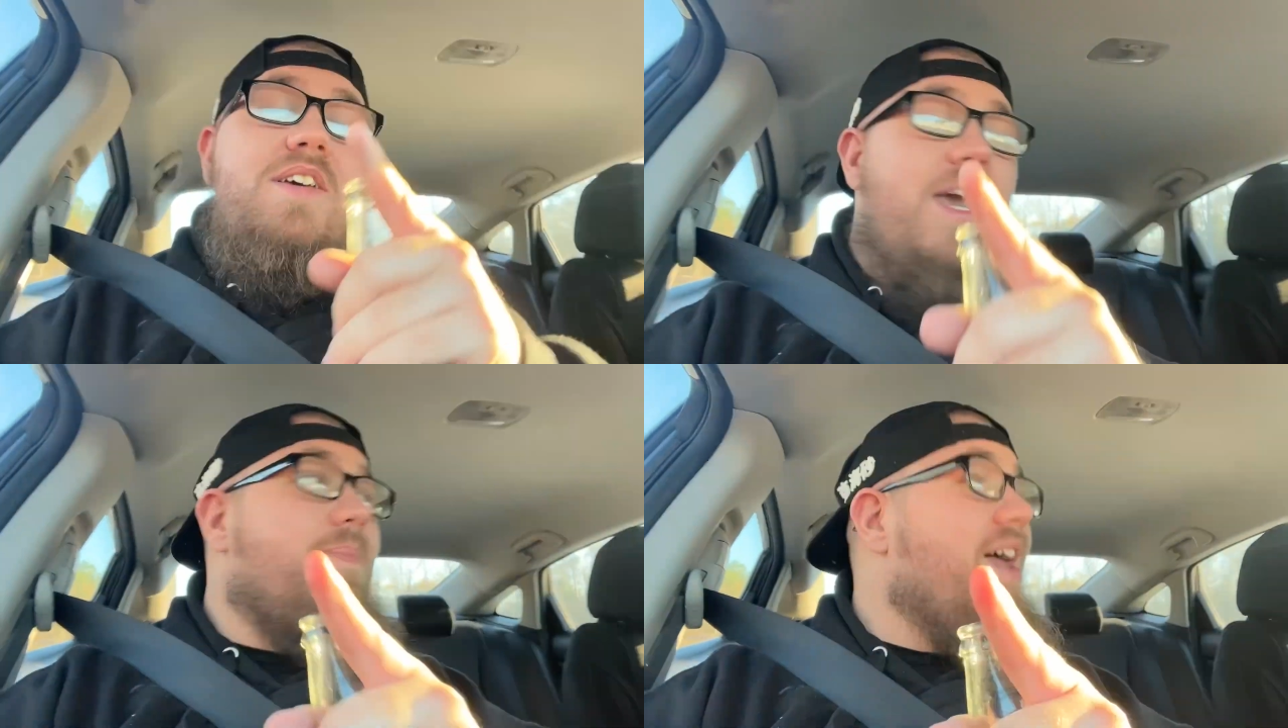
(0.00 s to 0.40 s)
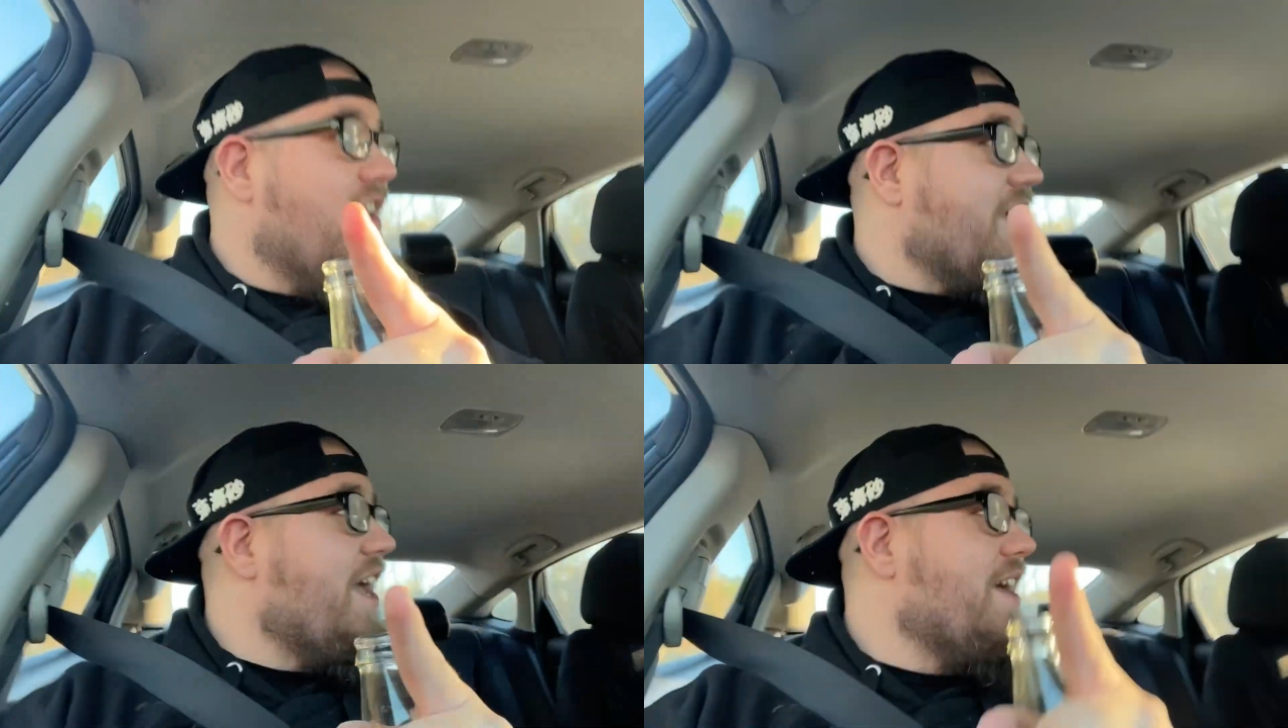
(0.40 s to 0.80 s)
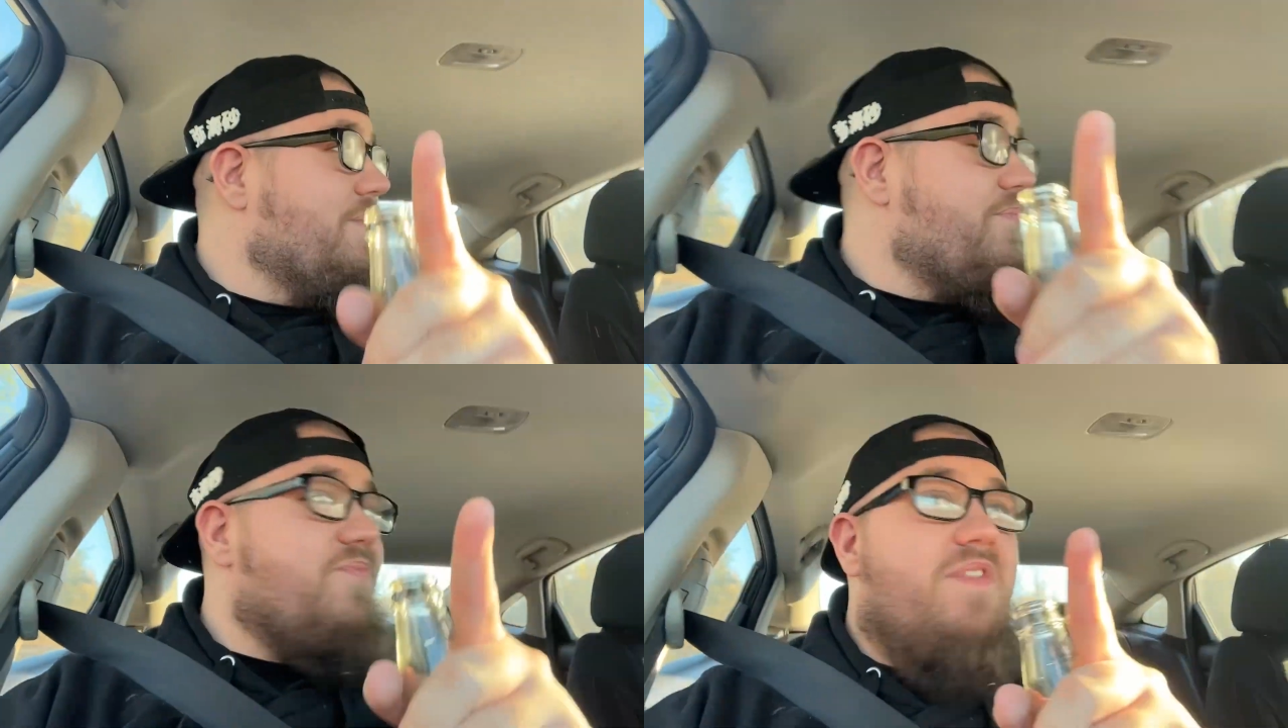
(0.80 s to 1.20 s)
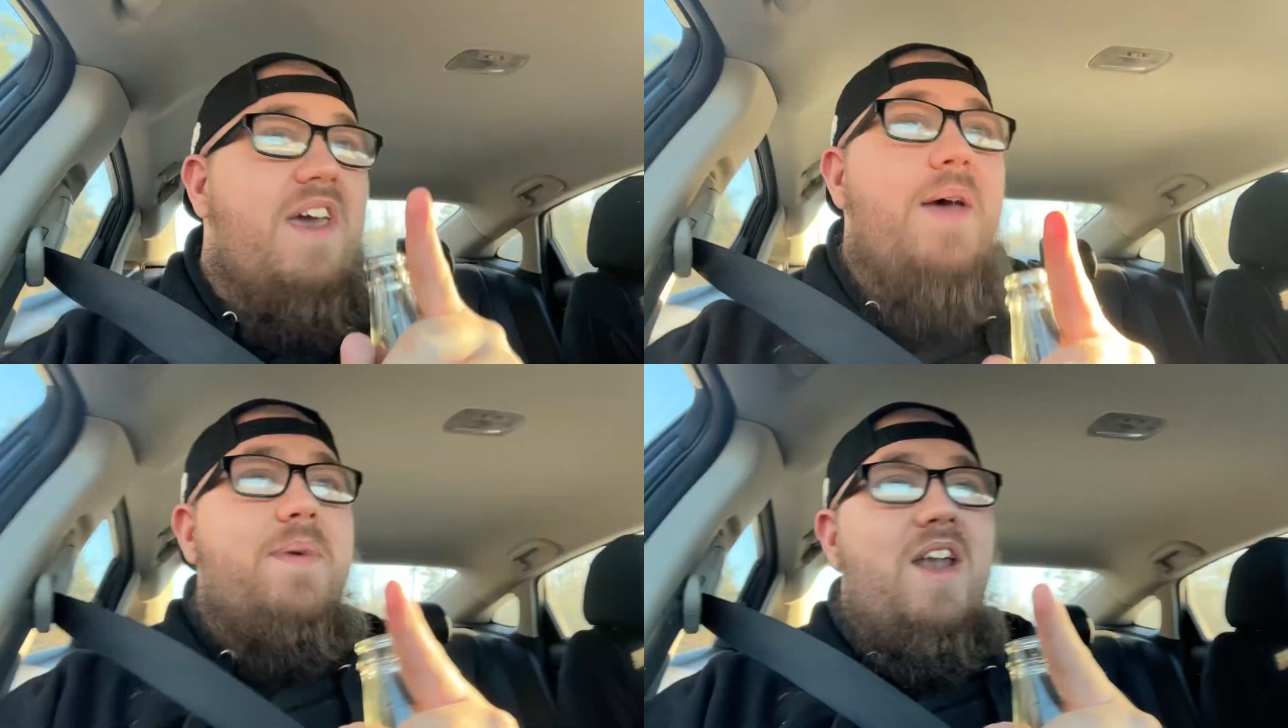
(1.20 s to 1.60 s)
it better get
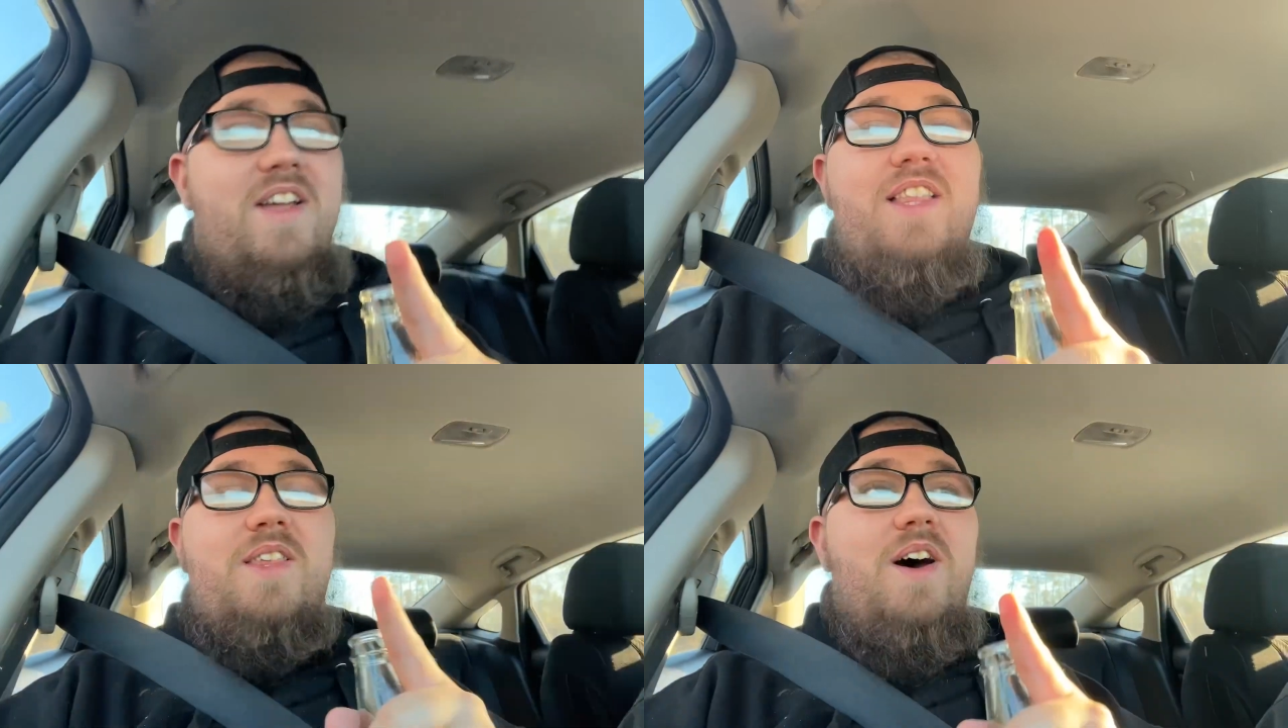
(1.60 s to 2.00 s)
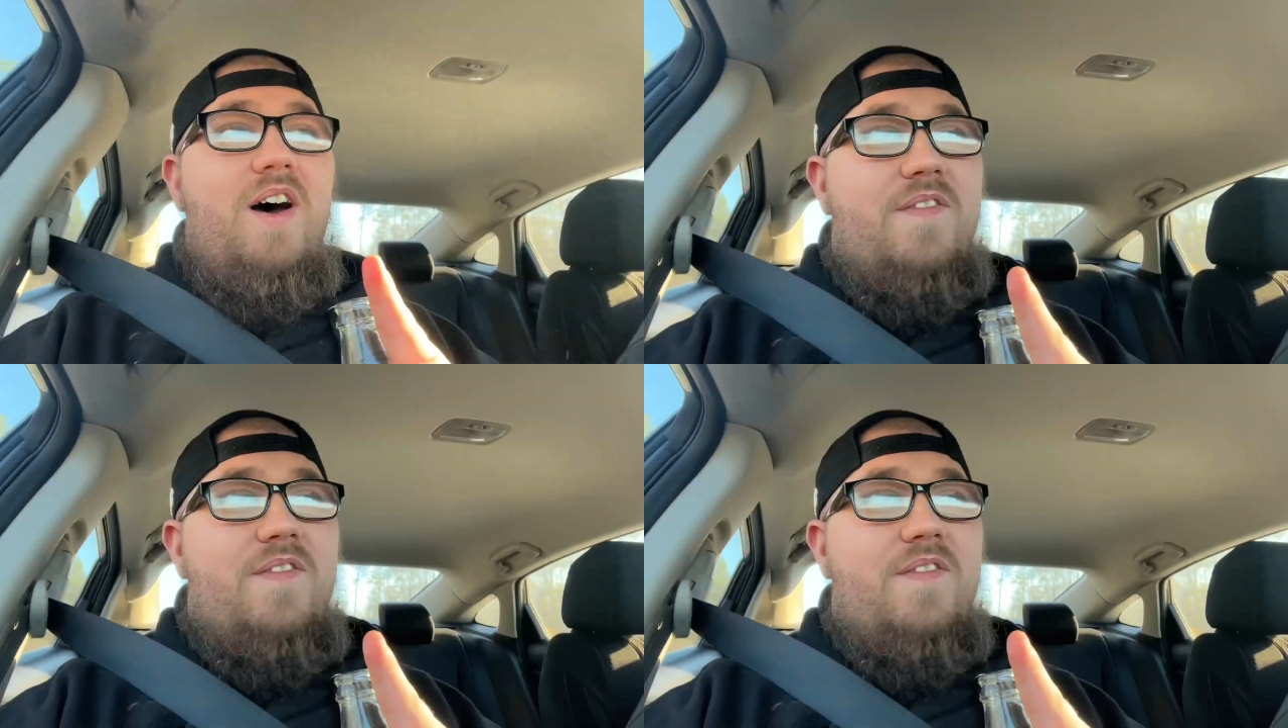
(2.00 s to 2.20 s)
it better get the uh,